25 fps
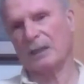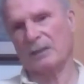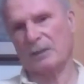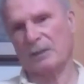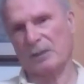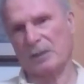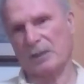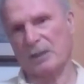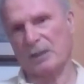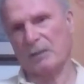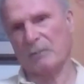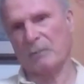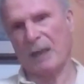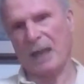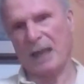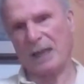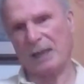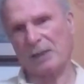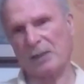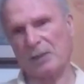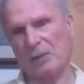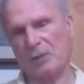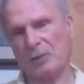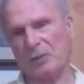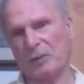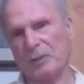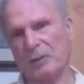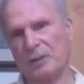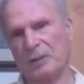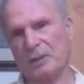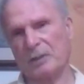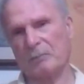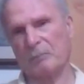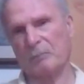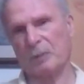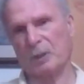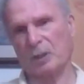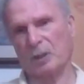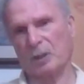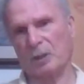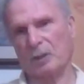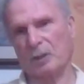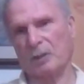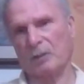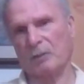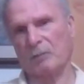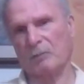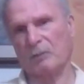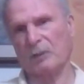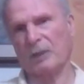fires in the backcountry to
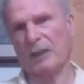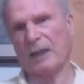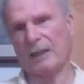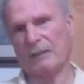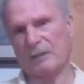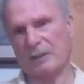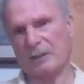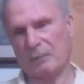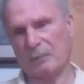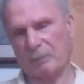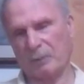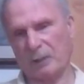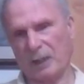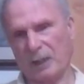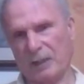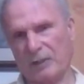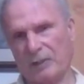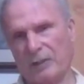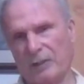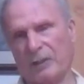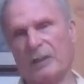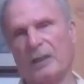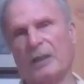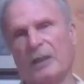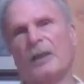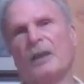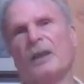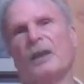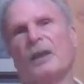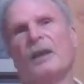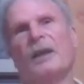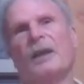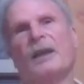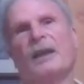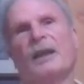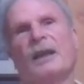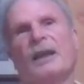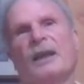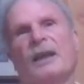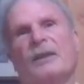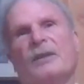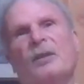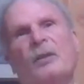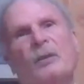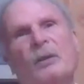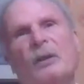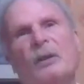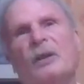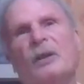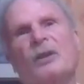burn without suppression.
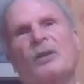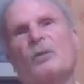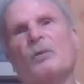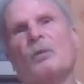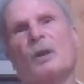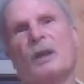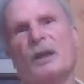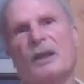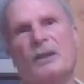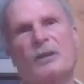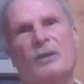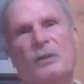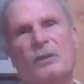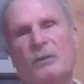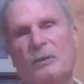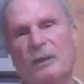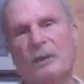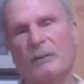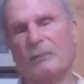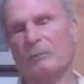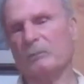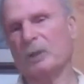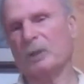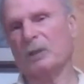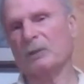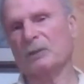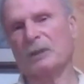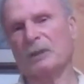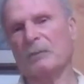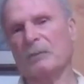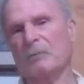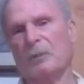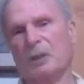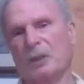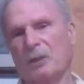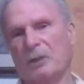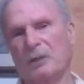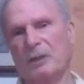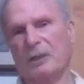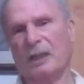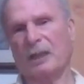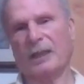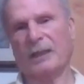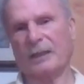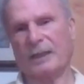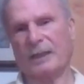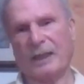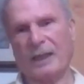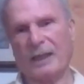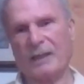And 222 of them only burned
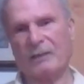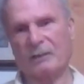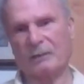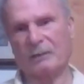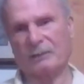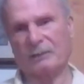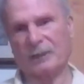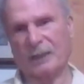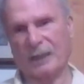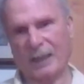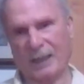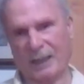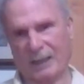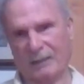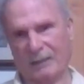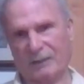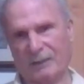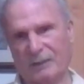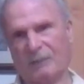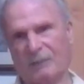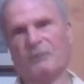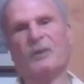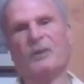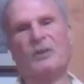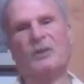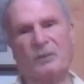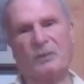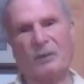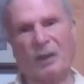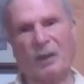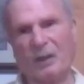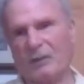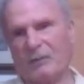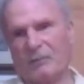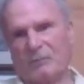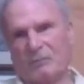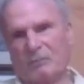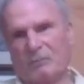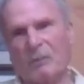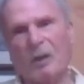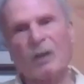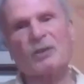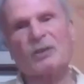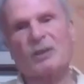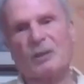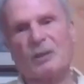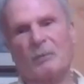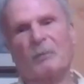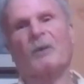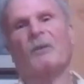like an acre of land. So first of all,
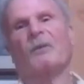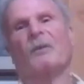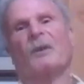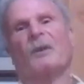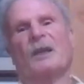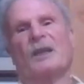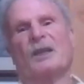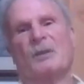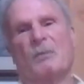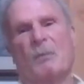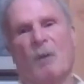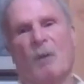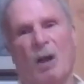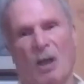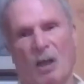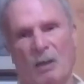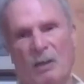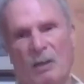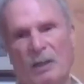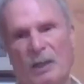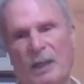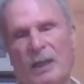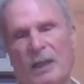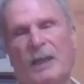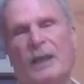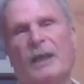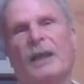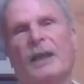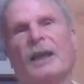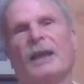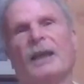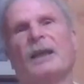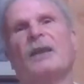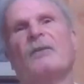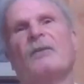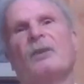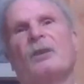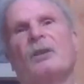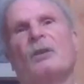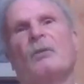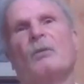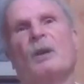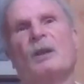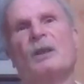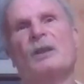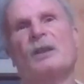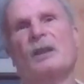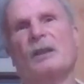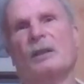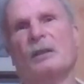most of them are very small. And even
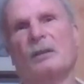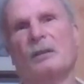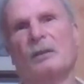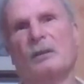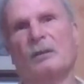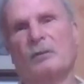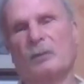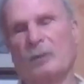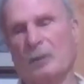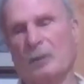the ones that